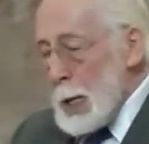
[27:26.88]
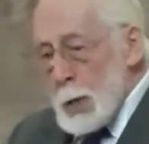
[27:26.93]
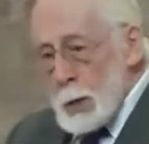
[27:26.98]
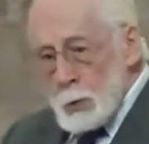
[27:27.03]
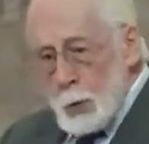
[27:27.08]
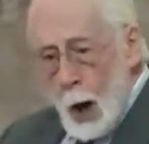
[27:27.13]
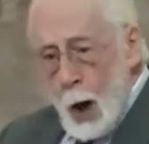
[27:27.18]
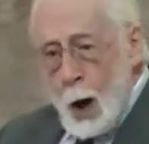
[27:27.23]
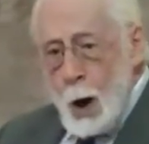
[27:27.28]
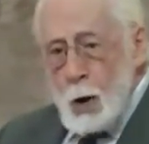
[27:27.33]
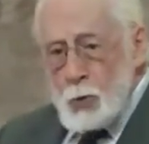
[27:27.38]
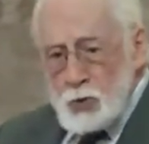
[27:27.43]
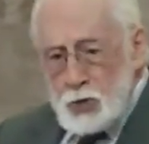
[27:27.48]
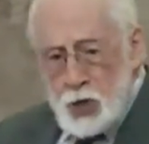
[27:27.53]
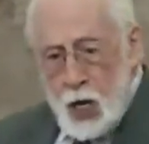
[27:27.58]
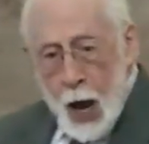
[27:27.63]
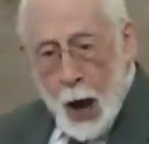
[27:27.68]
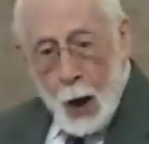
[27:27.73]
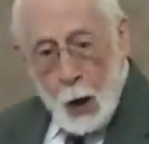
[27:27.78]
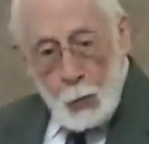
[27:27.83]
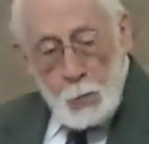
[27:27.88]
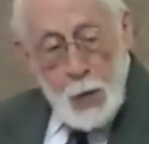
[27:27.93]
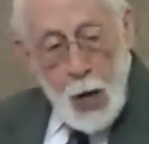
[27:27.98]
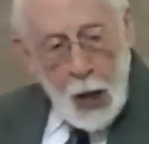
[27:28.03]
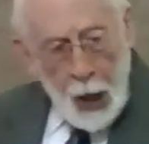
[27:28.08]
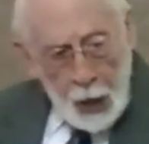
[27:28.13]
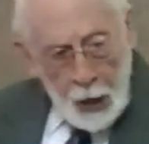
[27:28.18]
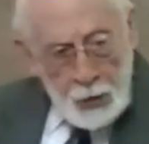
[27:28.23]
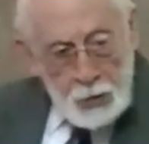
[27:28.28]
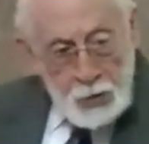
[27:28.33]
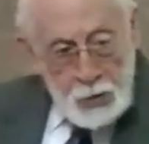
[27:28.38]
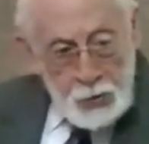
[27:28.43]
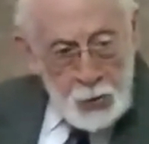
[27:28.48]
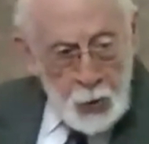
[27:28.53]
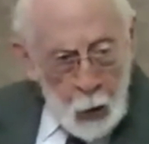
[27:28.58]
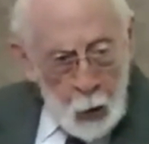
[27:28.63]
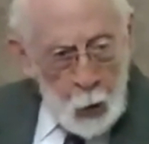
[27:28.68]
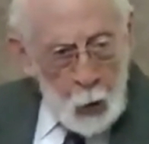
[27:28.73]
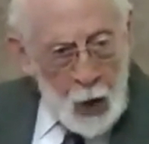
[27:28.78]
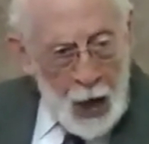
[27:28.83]
Don't tell me it's
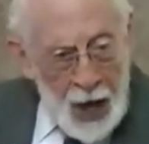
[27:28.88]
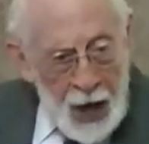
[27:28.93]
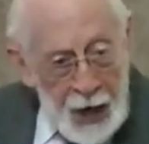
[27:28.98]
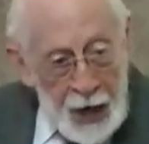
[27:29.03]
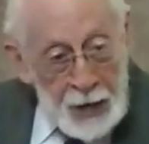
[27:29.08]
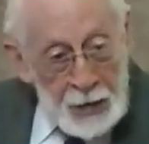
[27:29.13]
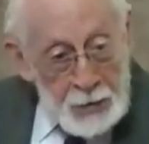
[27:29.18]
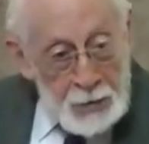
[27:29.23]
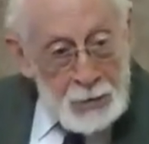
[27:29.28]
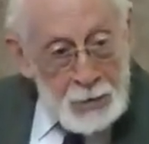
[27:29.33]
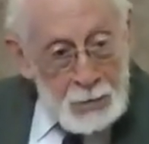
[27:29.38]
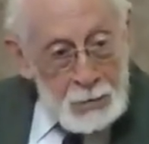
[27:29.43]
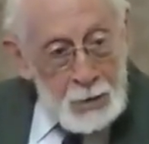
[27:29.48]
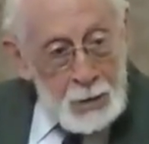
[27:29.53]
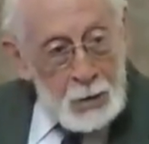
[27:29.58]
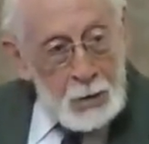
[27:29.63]
too late.